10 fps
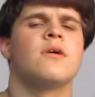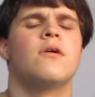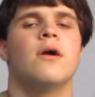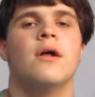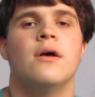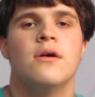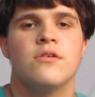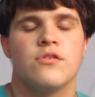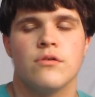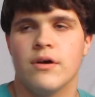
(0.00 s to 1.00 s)
Alright,
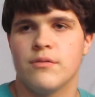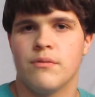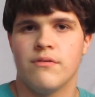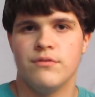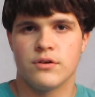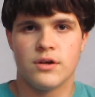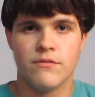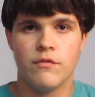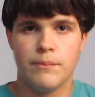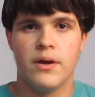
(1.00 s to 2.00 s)
so that's my review of
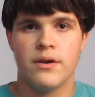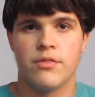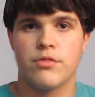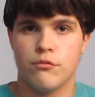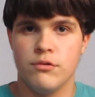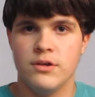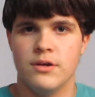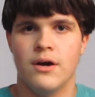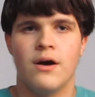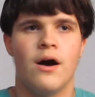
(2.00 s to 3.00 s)
Kung Fu Panda
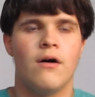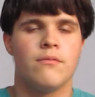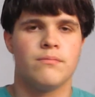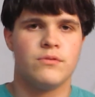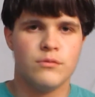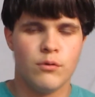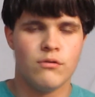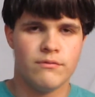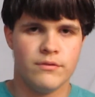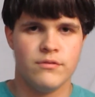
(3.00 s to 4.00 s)
3. I'll do
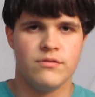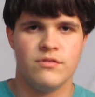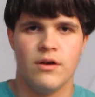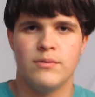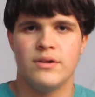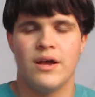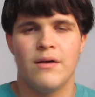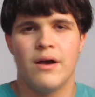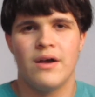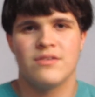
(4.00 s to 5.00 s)
more reviews. I mean,
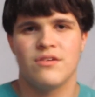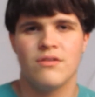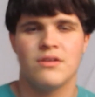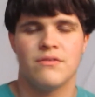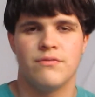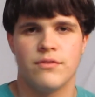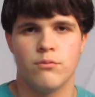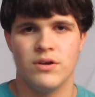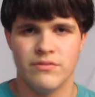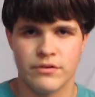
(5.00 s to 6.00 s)
I saw like the fifth
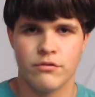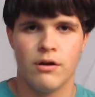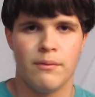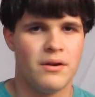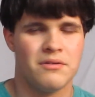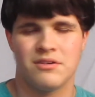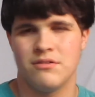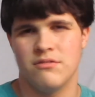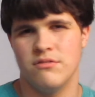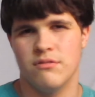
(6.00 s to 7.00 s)
wave and crap, but I'm not
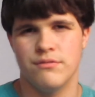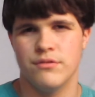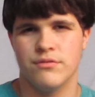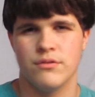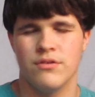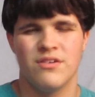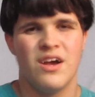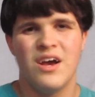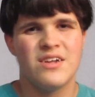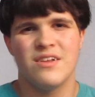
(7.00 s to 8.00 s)
gonna do reviews for those.
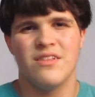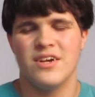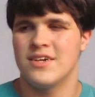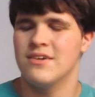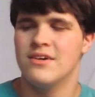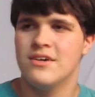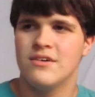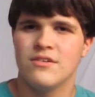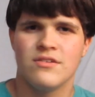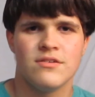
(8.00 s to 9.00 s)
Didn't like it.
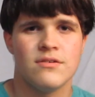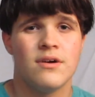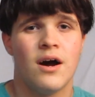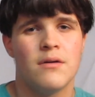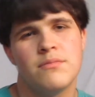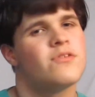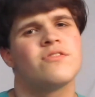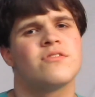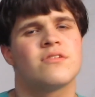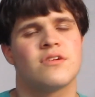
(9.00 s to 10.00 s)
So I'm
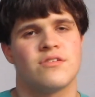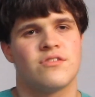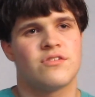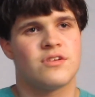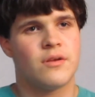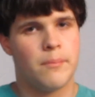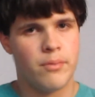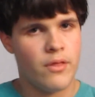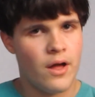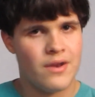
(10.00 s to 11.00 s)
just gonna skip
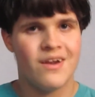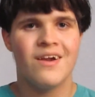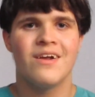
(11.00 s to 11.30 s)
that